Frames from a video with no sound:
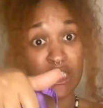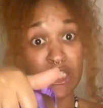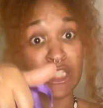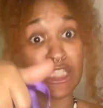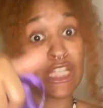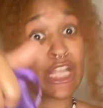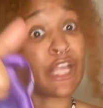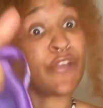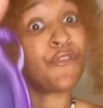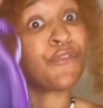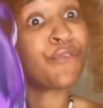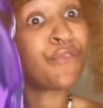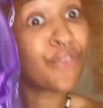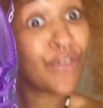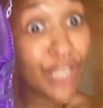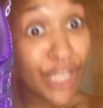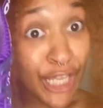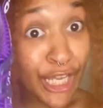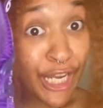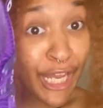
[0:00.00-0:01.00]
is
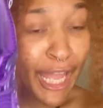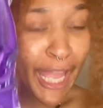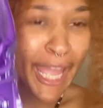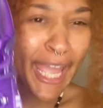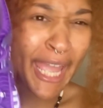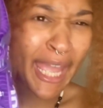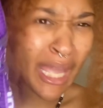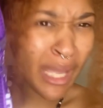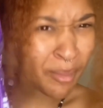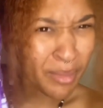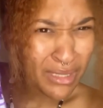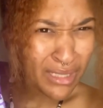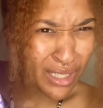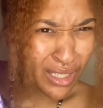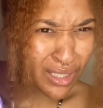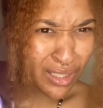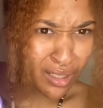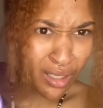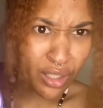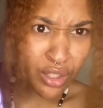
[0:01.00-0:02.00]
freaking
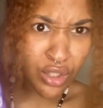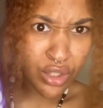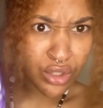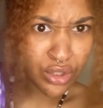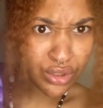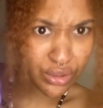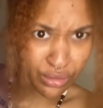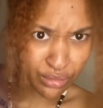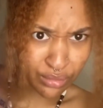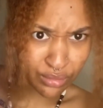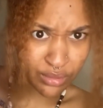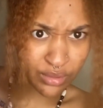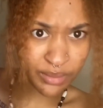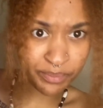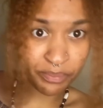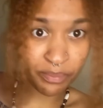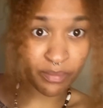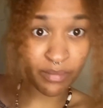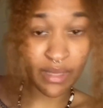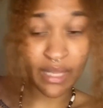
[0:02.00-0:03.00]
Amazon shoes.
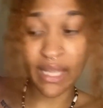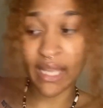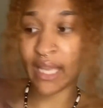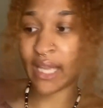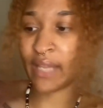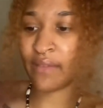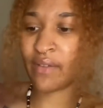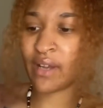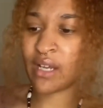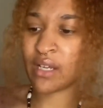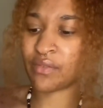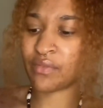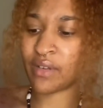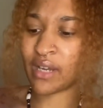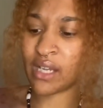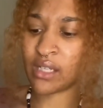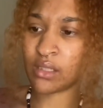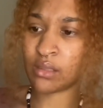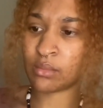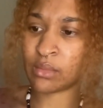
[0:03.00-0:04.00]
If I could
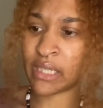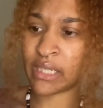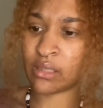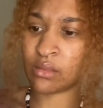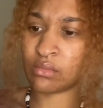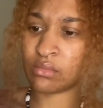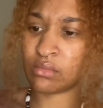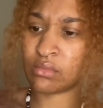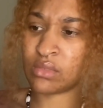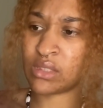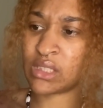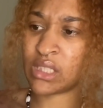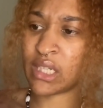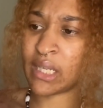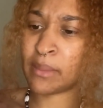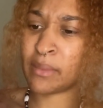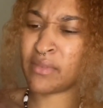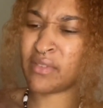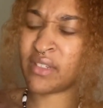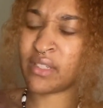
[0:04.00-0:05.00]
find them, like, what's the
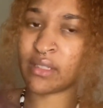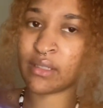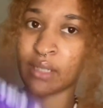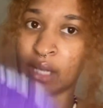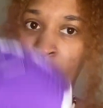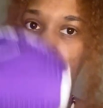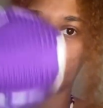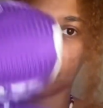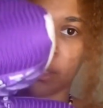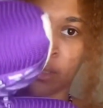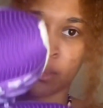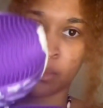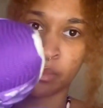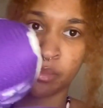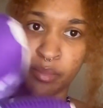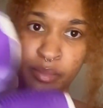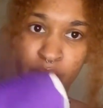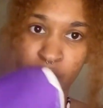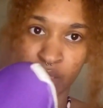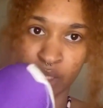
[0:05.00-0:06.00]
name of it? I'm gonna
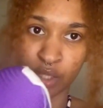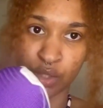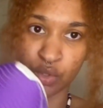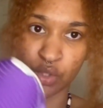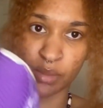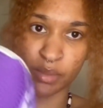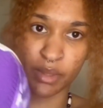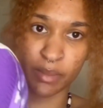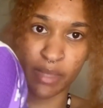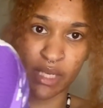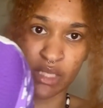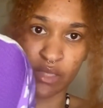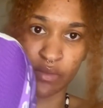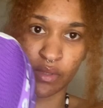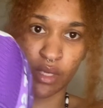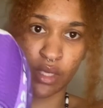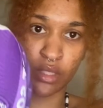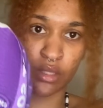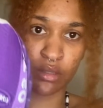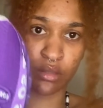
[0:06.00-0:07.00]
put in the description box for
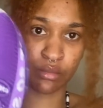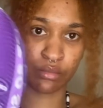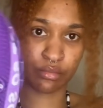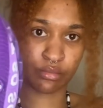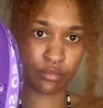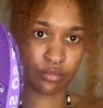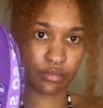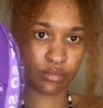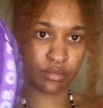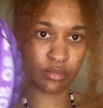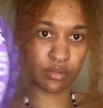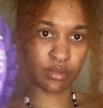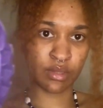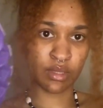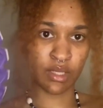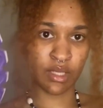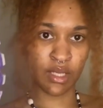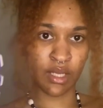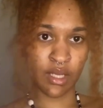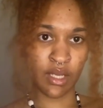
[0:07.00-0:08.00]
y'all too.
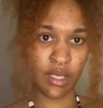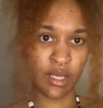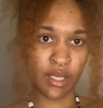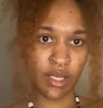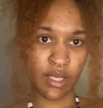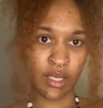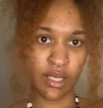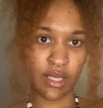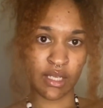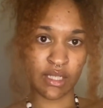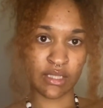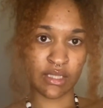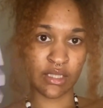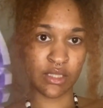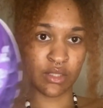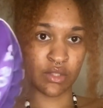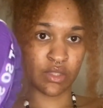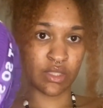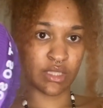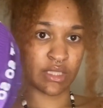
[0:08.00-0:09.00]
Cause
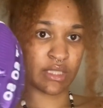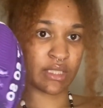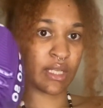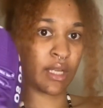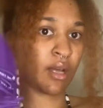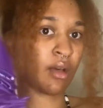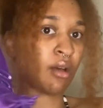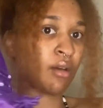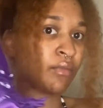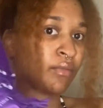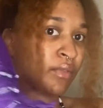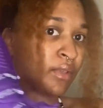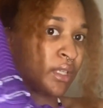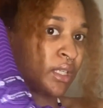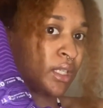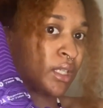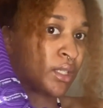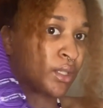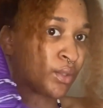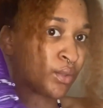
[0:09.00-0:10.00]
these shoes is comfy,
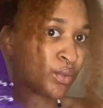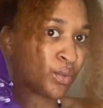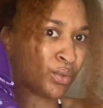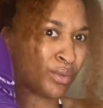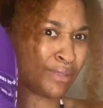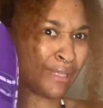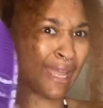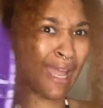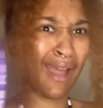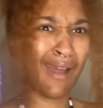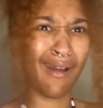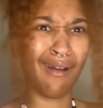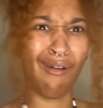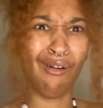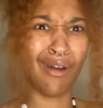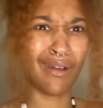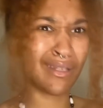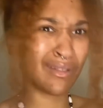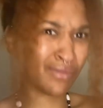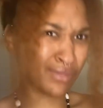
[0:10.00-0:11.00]
cute. They have
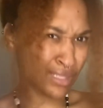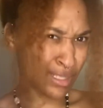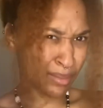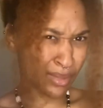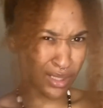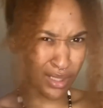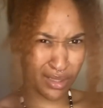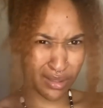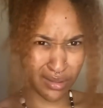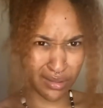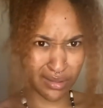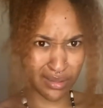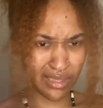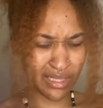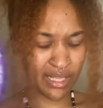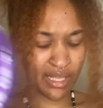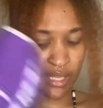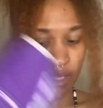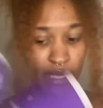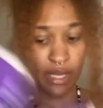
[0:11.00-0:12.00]
all different type of colors.
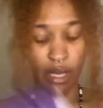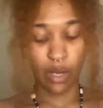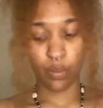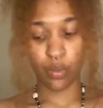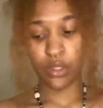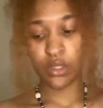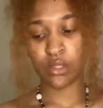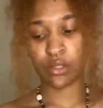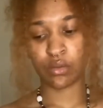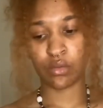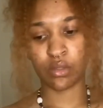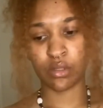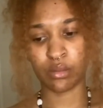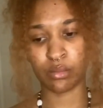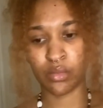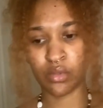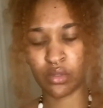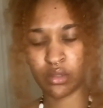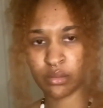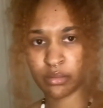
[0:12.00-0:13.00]
I wanted to order
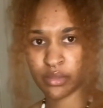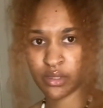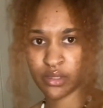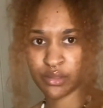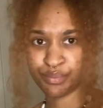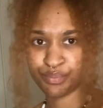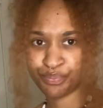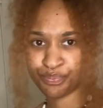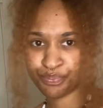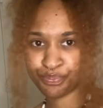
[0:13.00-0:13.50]
more, but